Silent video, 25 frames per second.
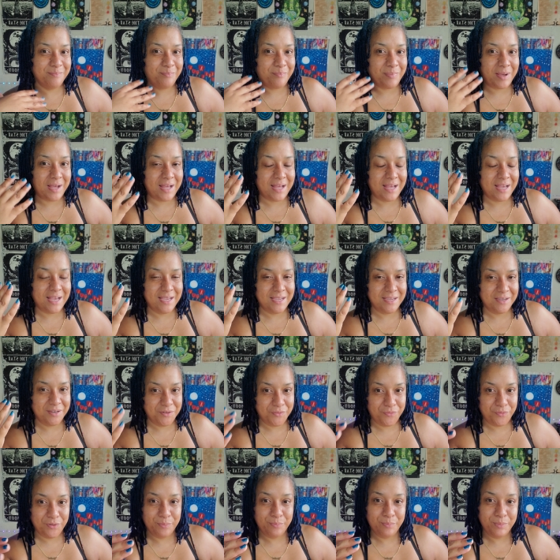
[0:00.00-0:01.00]
by
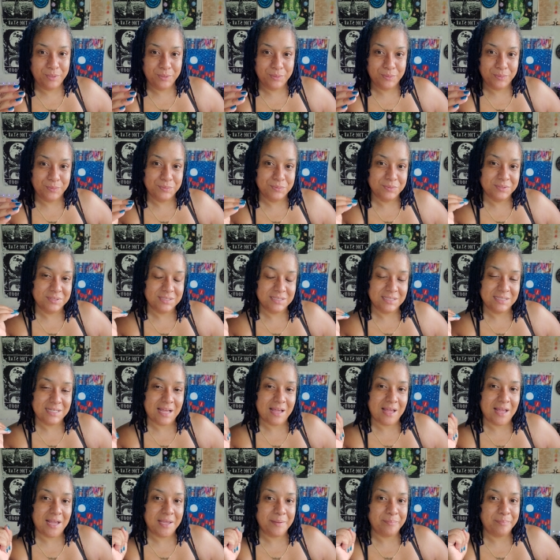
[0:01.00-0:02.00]
criminals in
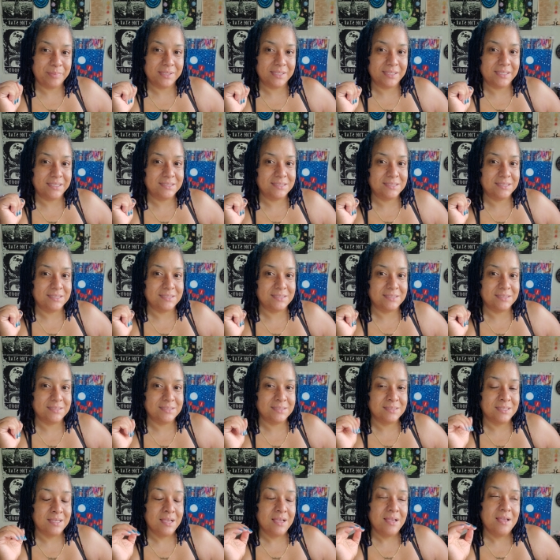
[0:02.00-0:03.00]
high places,
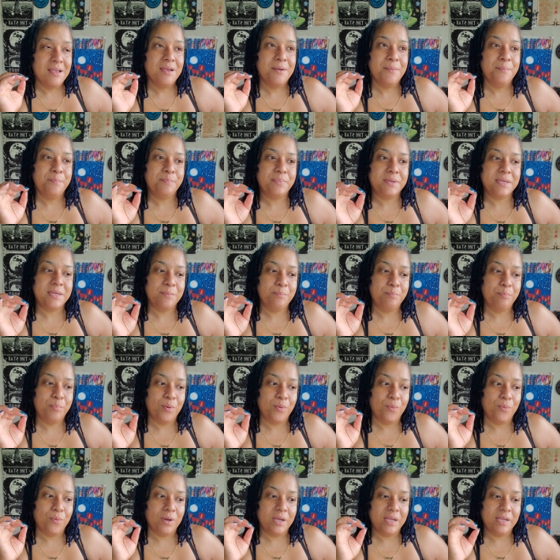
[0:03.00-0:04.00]

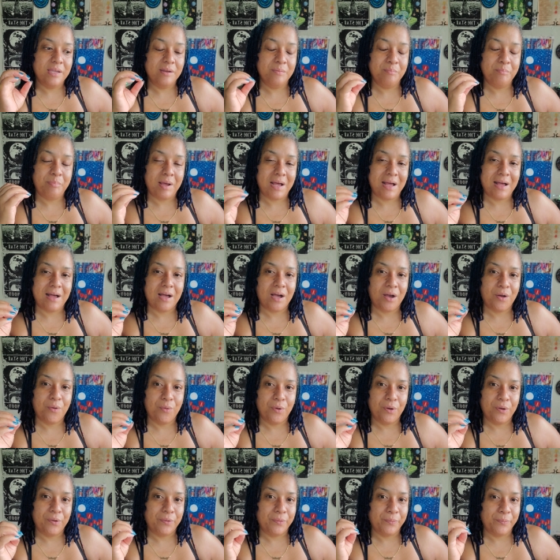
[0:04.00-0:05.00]
people in
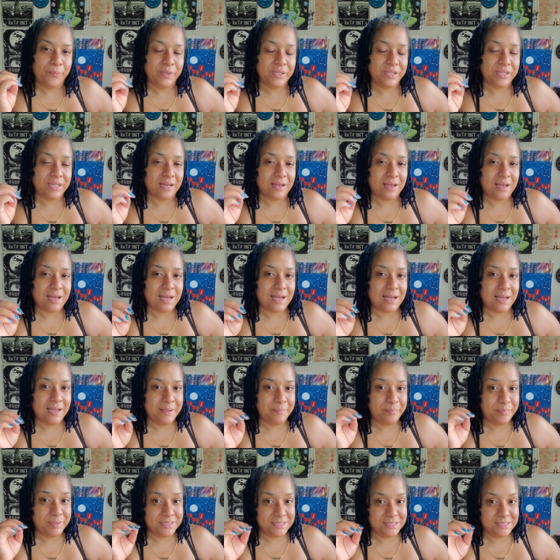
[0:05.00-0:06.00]
power with high
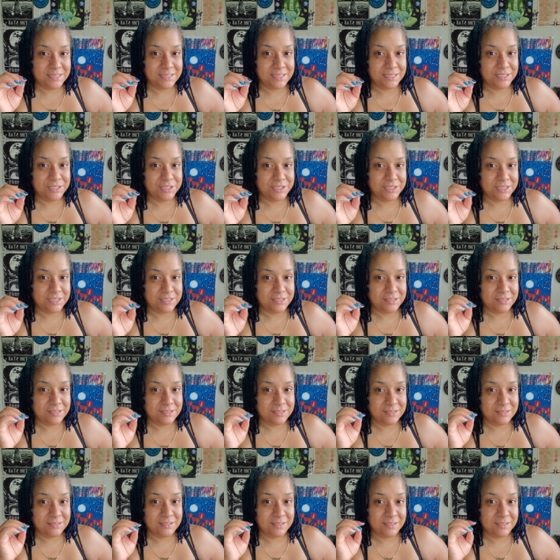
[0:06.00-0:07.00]
positions
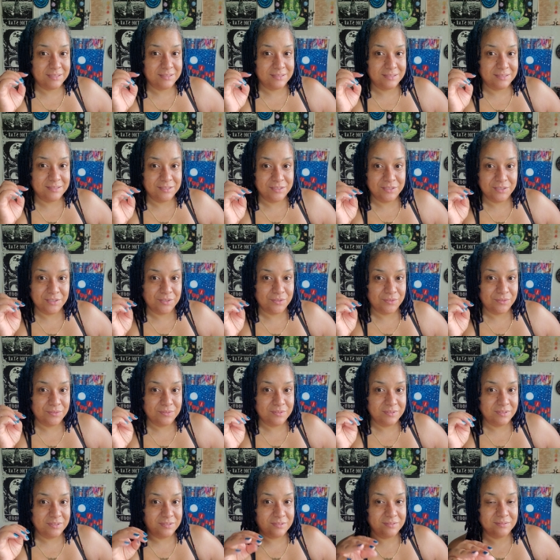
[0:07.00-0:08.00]
that you know
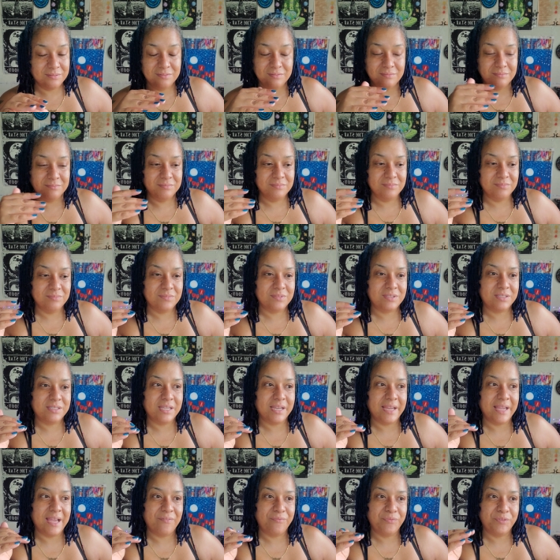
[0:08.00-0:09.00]

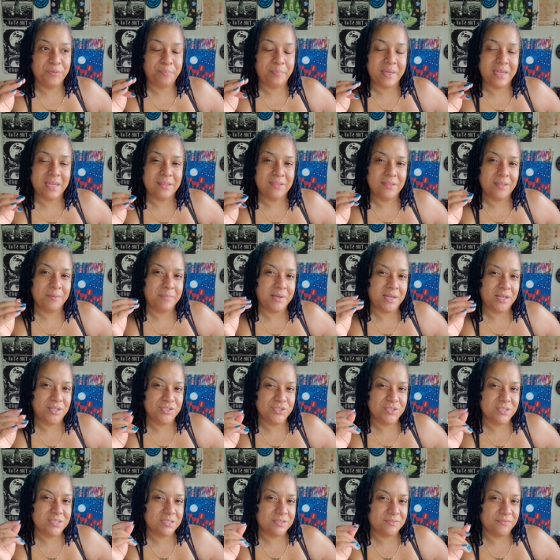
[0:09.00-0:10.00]
they have to pay them
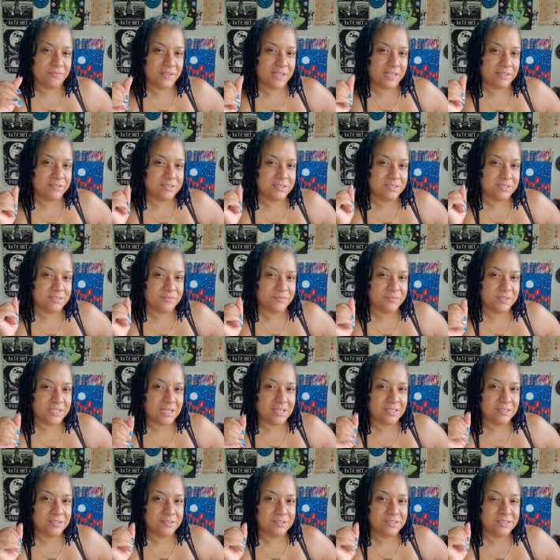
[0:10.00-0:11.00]
hundreds of thousands of
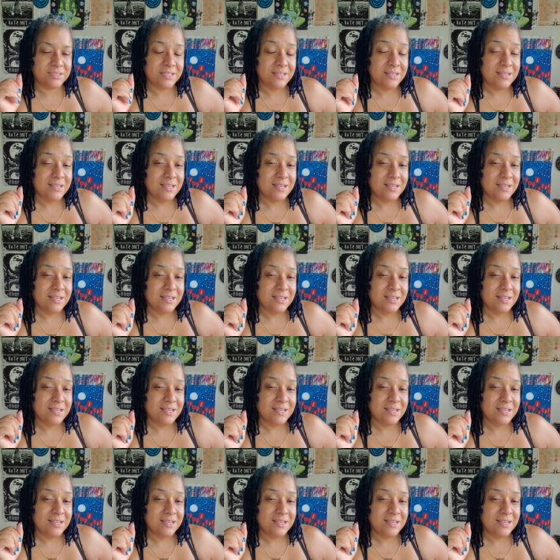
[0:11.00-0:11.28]
dollars